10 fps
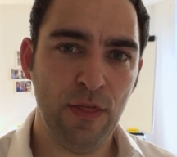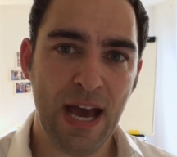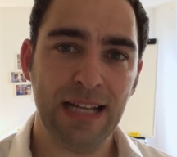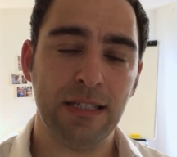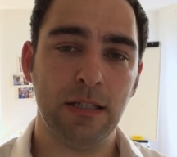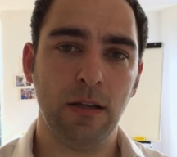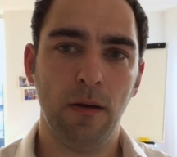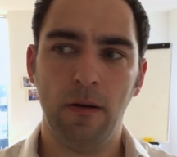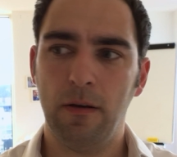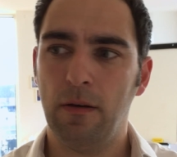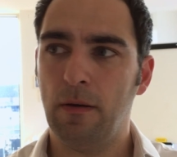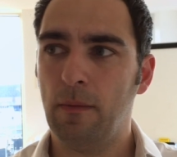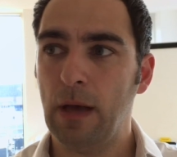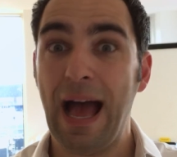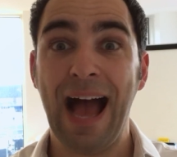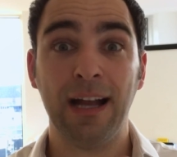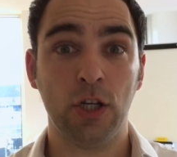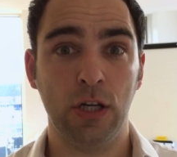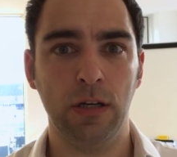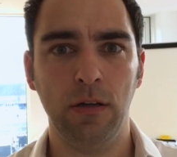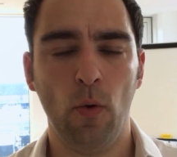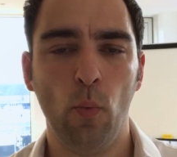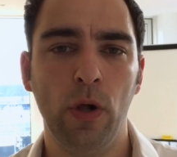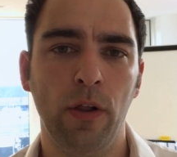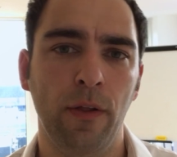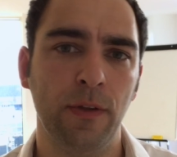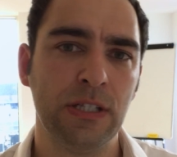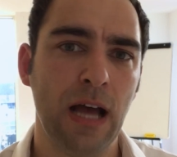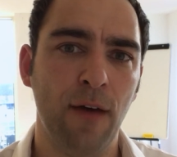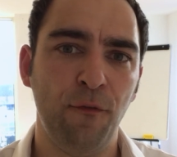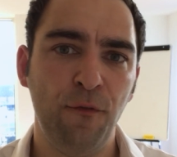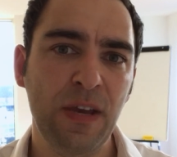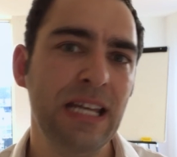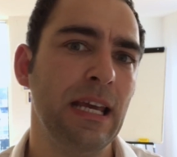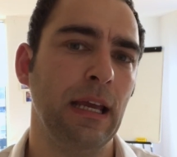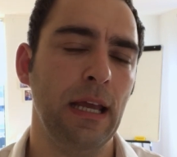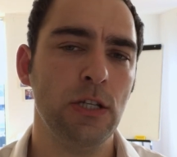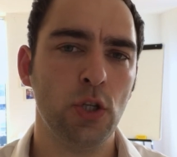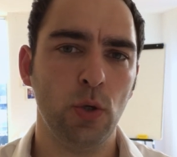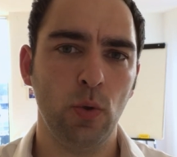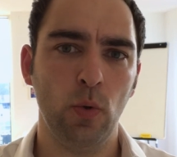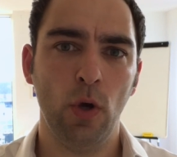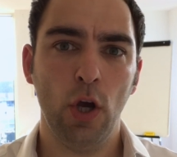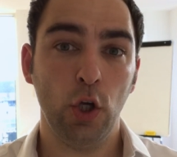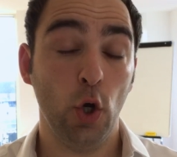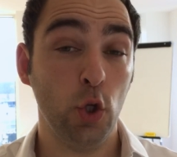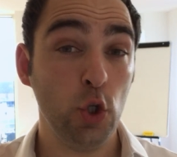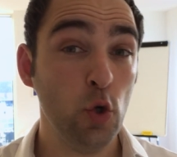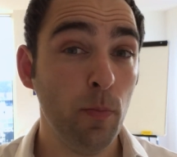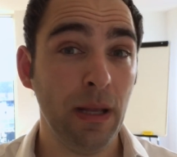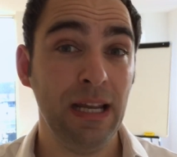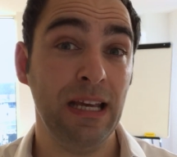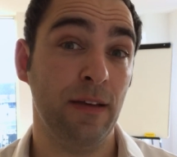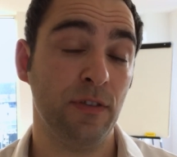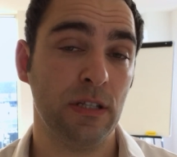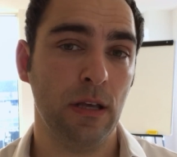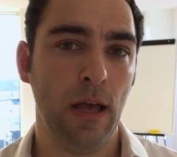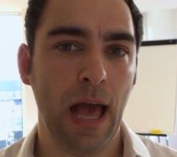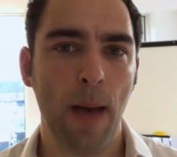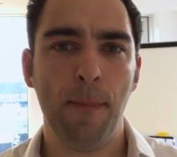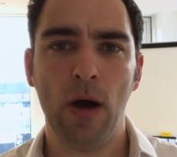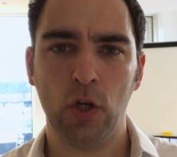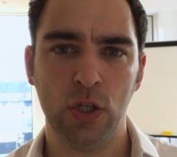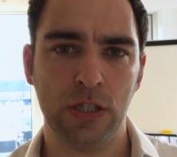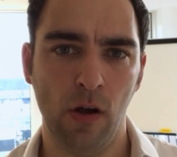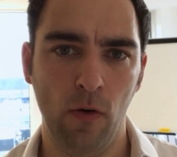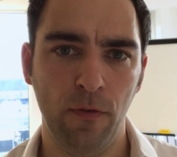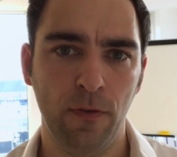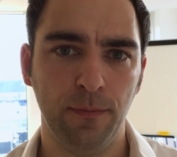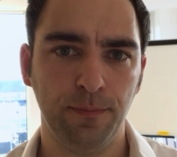That action will start feeding into your new beliefs about yourself